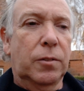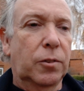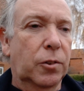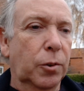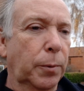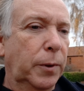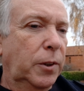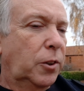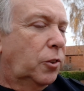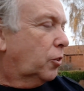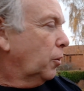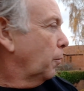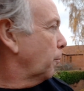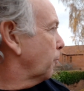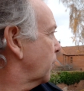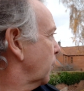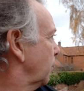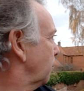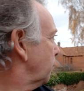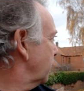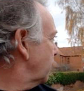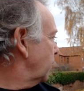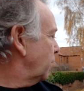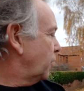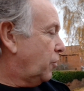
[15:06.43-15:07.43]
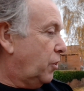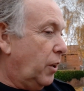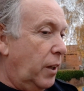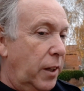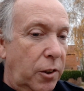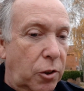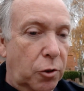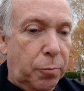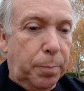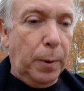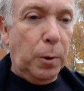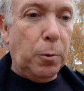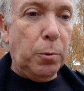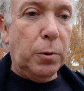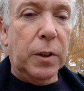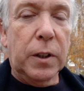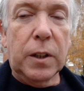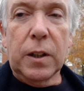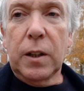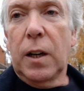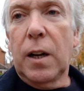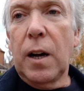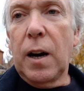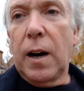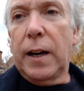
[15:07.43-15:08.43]
doing something with a teaspoon and
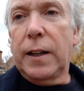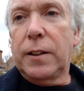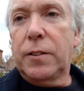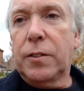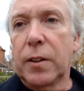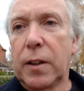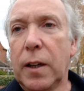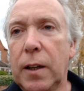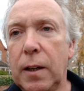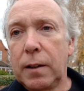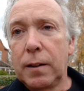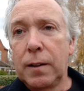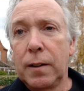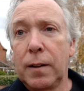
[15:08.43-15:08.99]
a lighter.